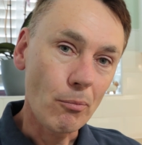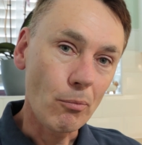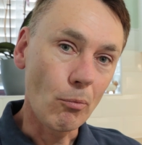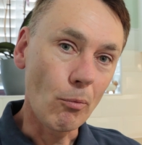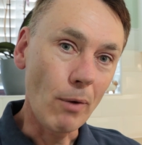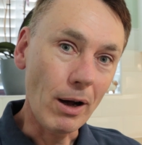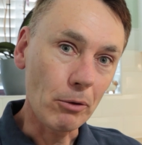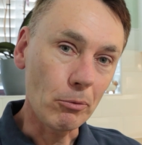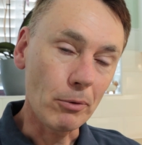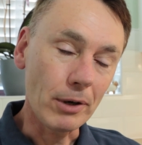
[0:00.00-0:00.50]

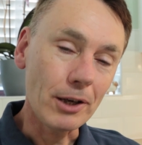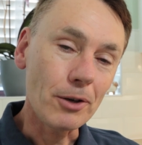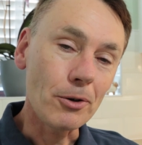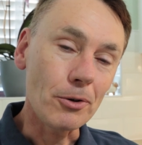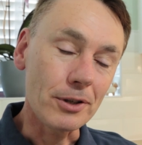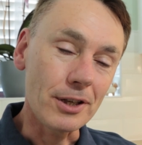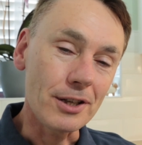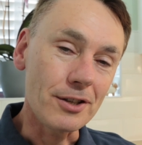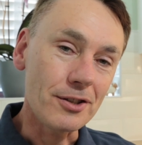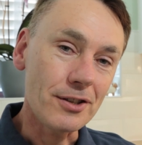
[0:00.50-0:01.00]
well
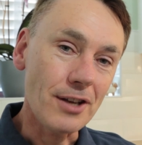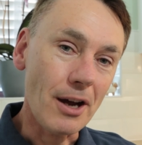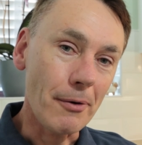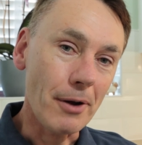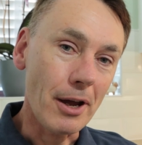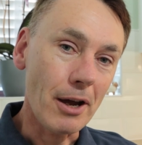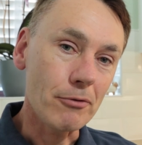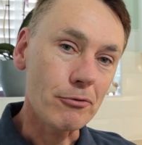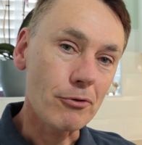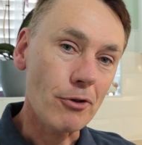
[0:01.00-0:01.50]
recorded
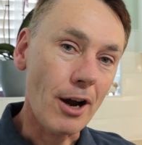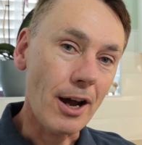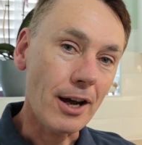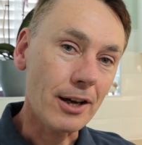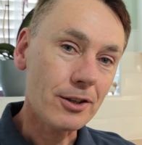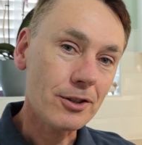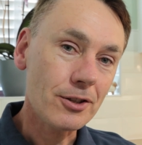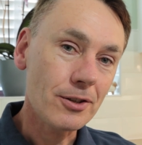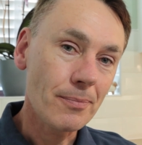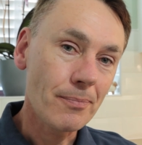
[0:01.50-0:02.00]
stereo
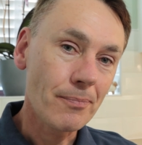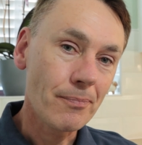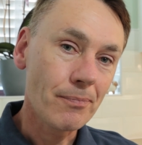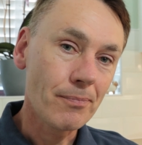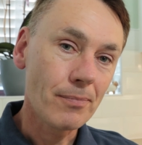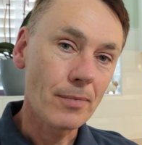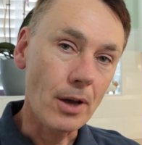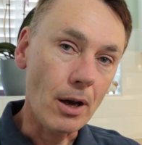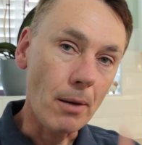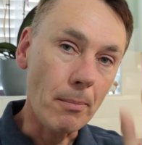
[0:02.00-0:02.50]
tracks.
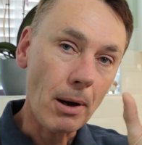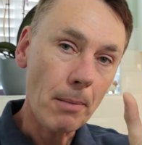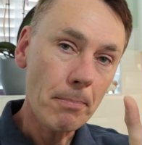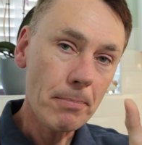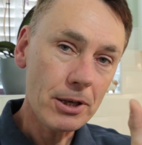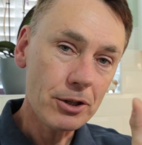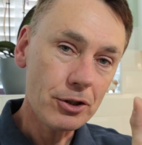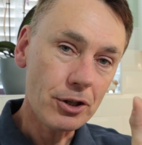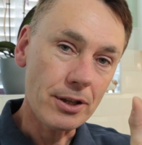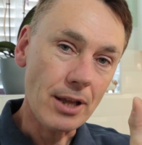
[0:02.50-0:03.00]
And by
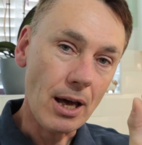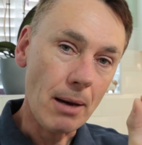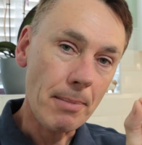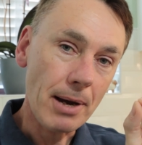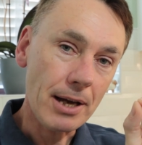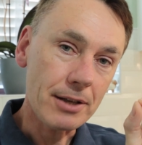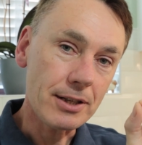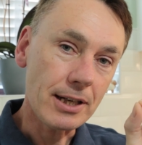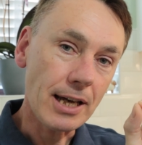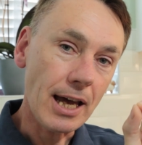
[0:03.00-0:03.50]
pinching that
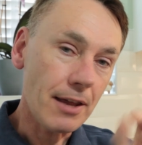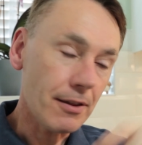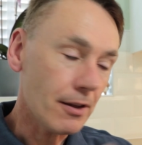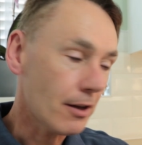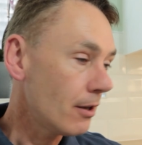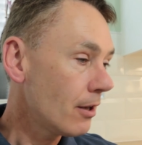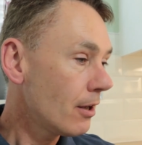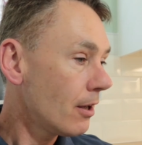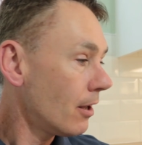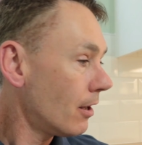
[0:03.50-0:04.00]
back
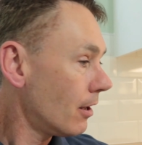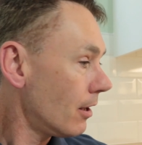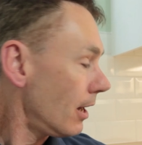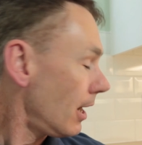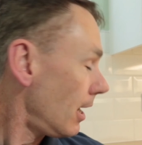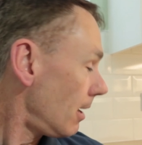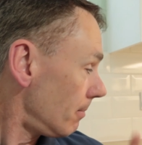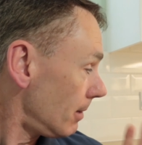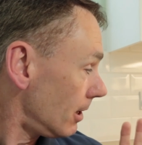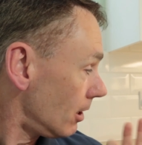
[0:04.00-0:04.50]
together,
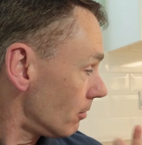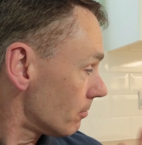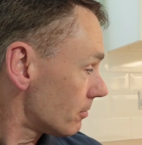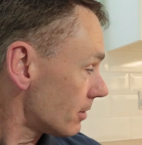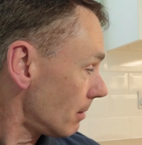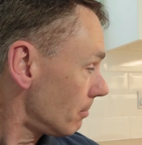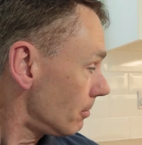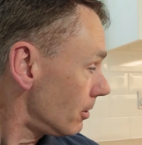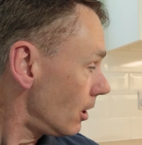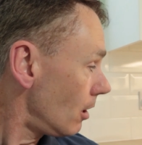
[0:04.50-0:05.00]
it becomes a
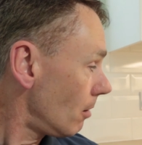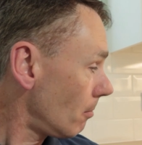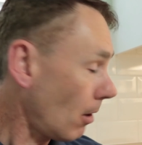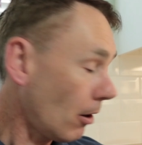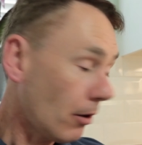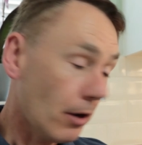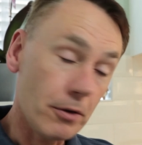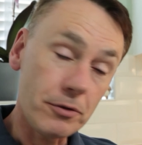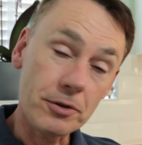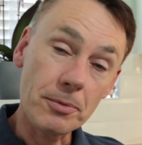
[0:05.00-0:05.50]
pure
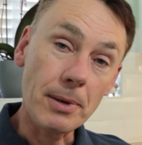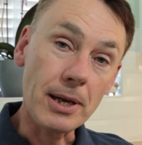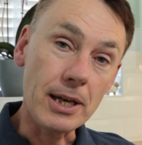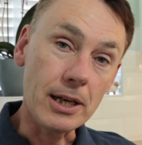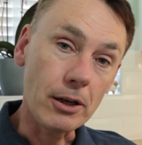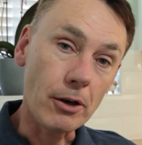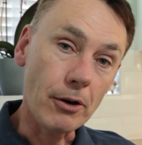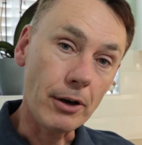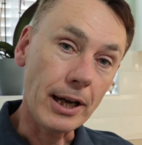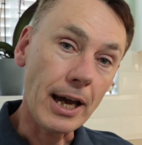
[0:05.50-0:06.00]
mono
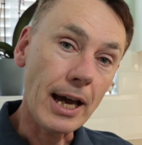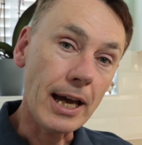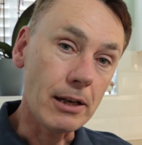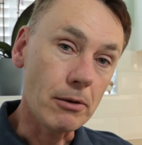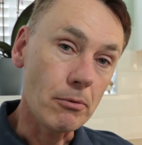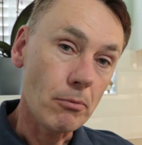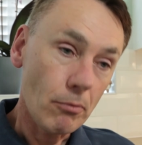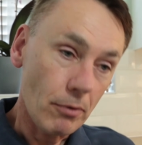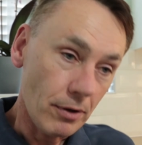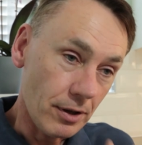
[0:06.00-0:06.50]
speaker again,
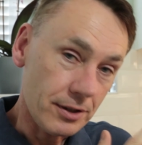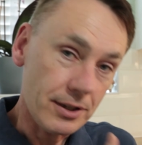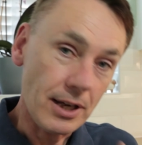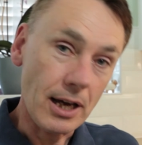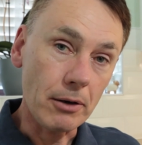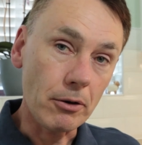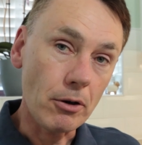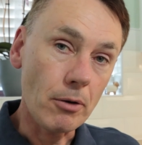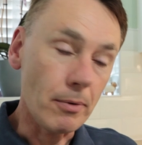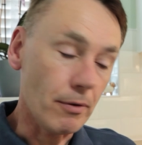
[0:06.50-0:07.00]
with the
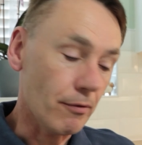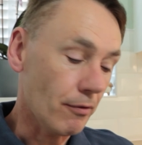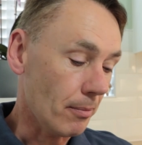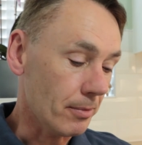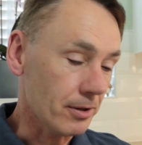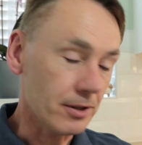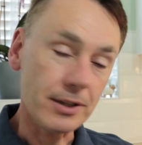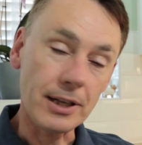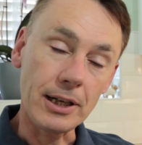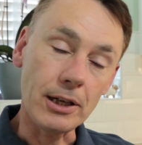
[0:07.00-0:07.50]
sound coming from
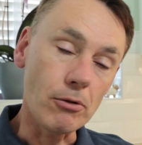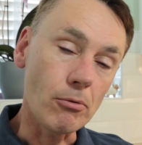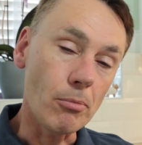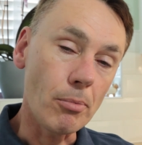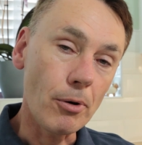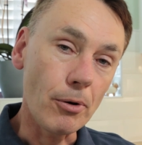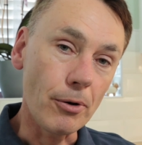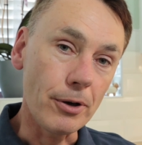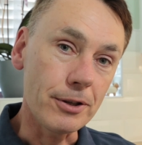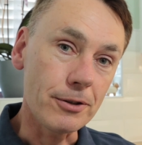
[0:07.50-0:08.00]
a single
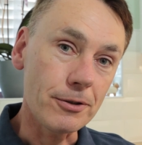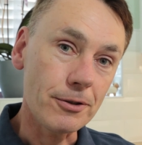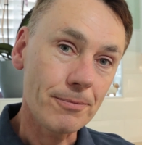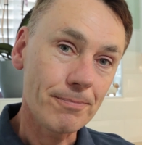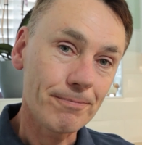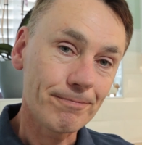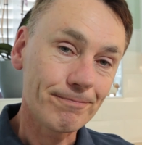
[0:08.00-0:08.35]
point.